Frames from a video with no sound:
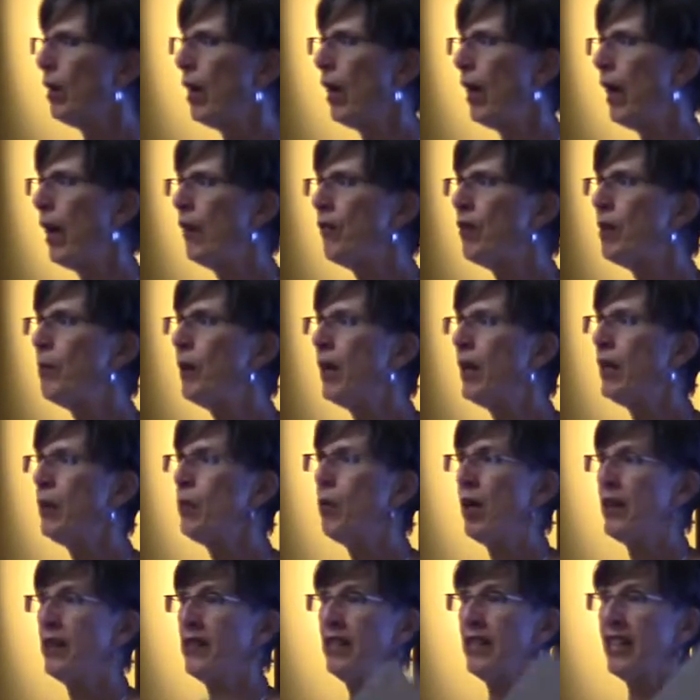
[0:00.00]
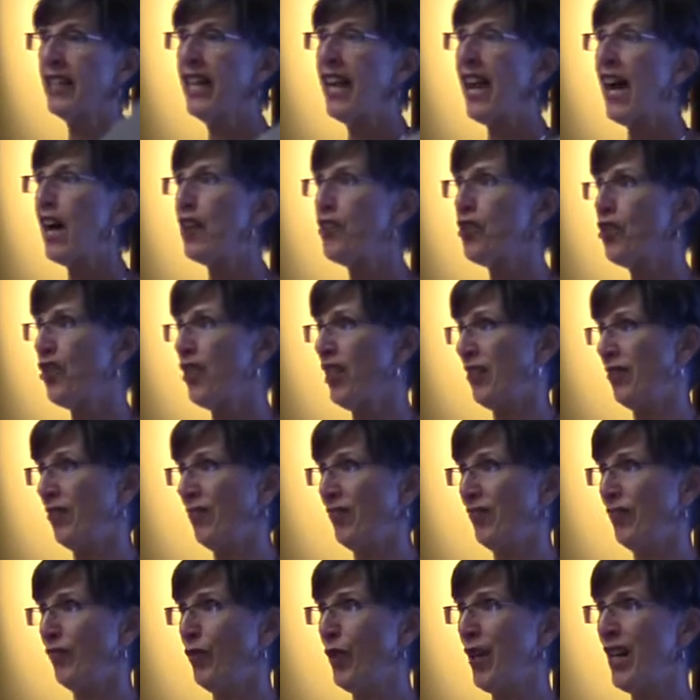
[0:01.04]
Everybody wants to cash in,
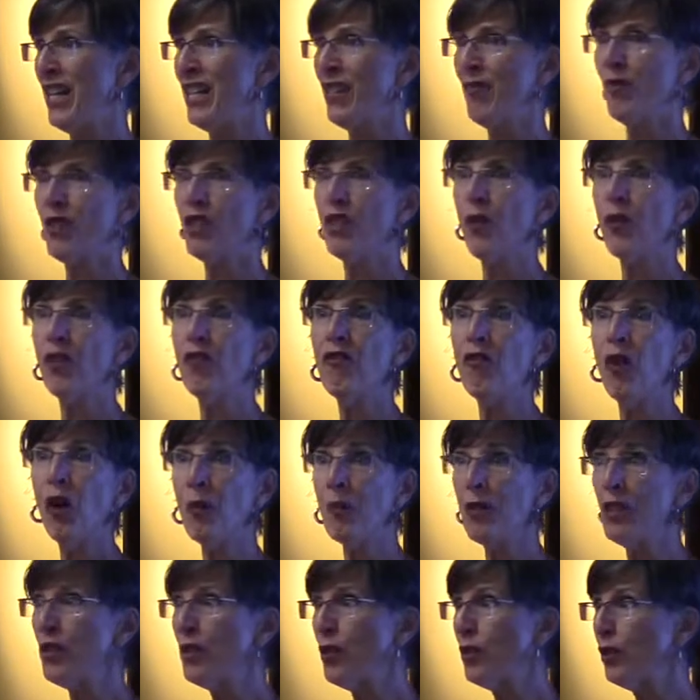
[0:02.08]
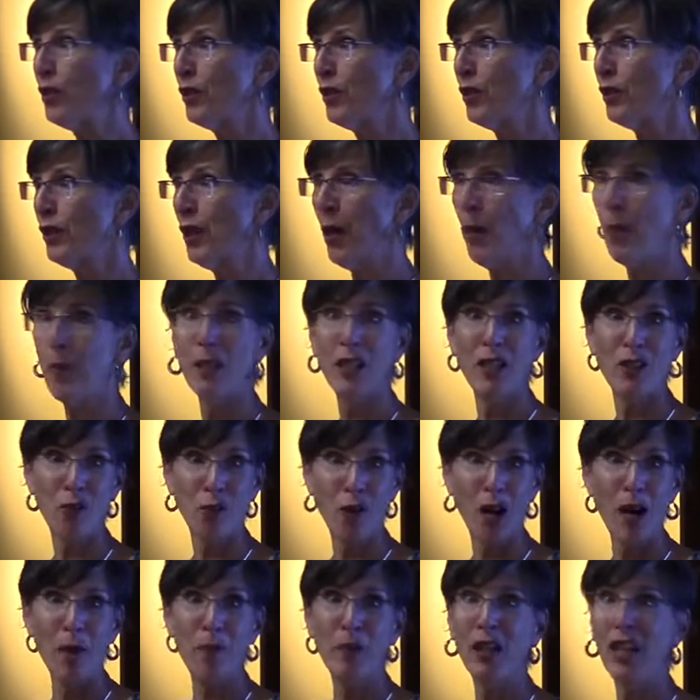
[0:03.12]
right? So the pharmaceutical companies,
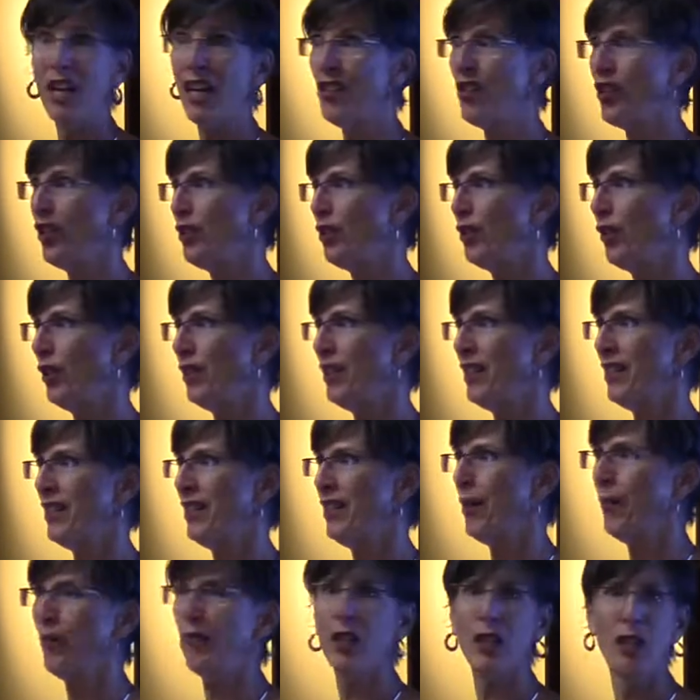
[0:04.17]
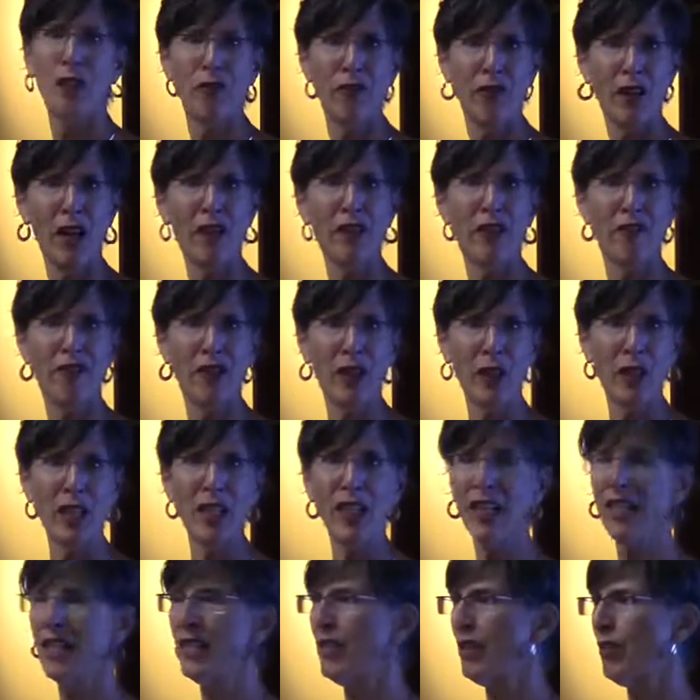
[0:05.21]
Rob and I just looked at something. You found a very
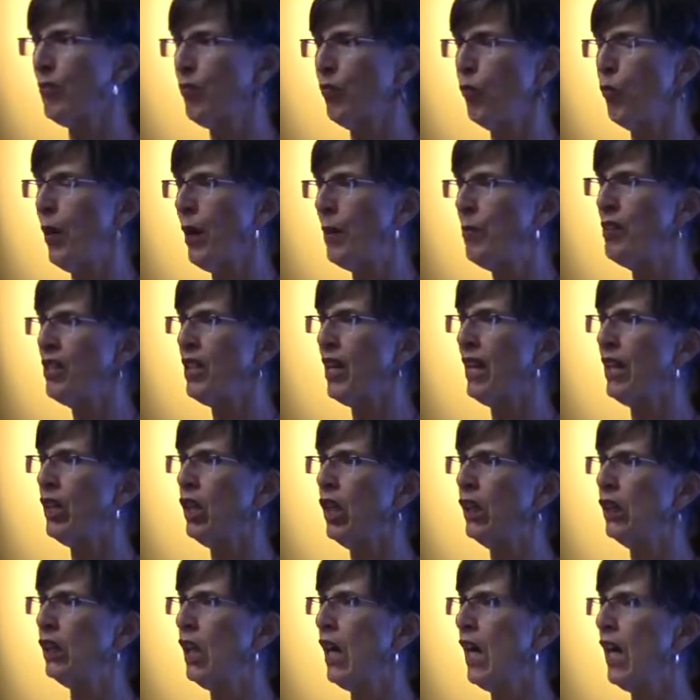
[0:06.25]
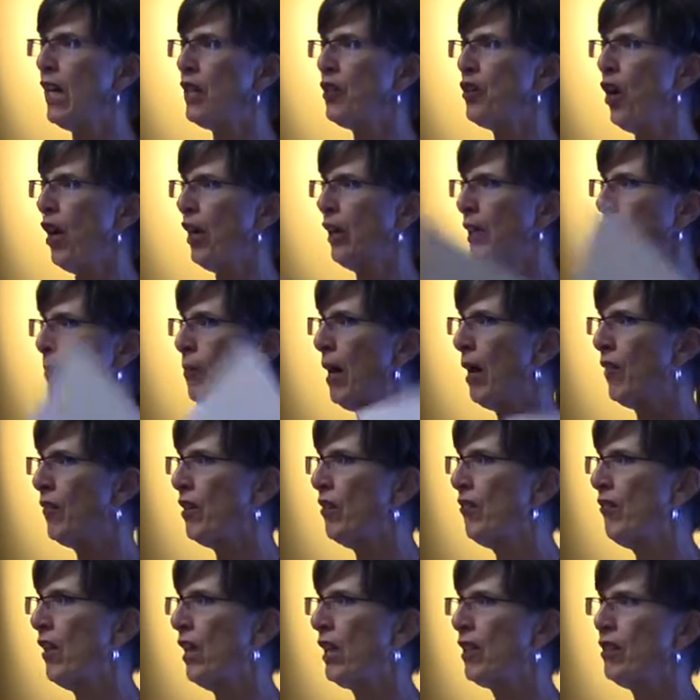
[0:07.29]
nice website online talking about the
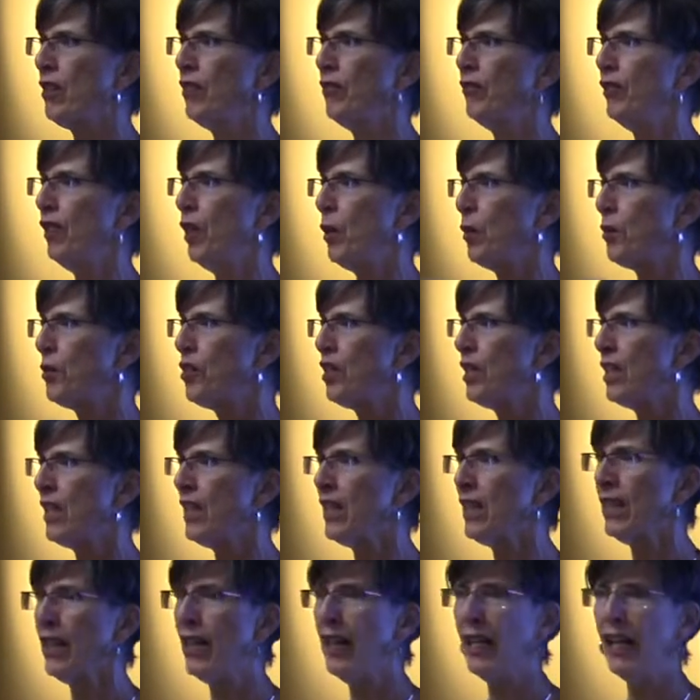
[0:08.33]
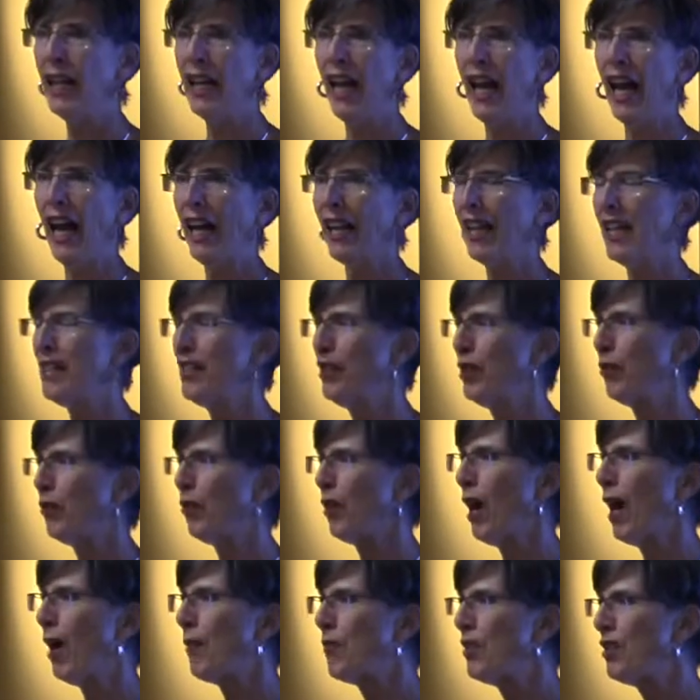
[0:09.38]
effects of low T. And I said,
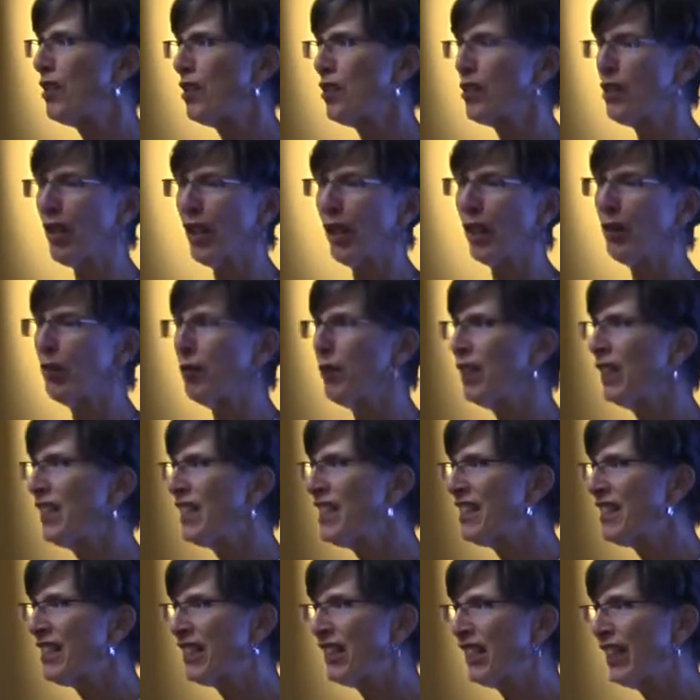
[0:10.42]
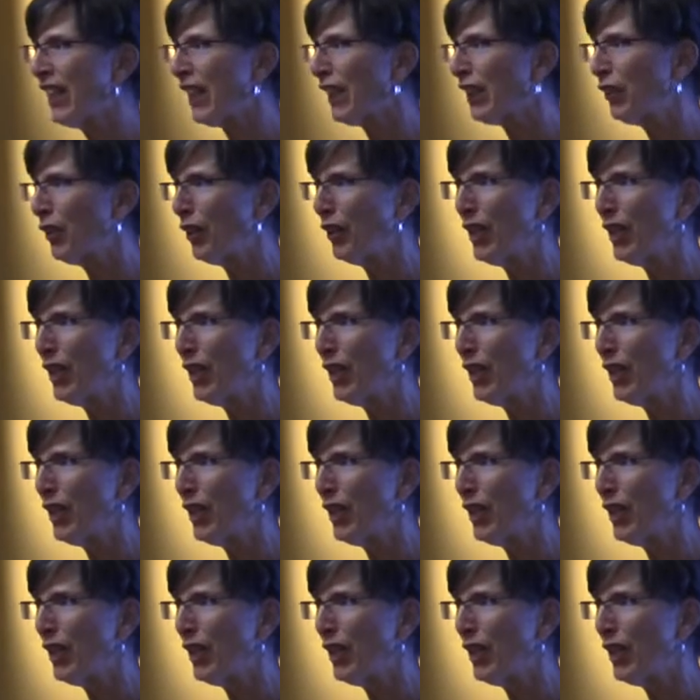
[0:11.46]
Rob, this is really slick.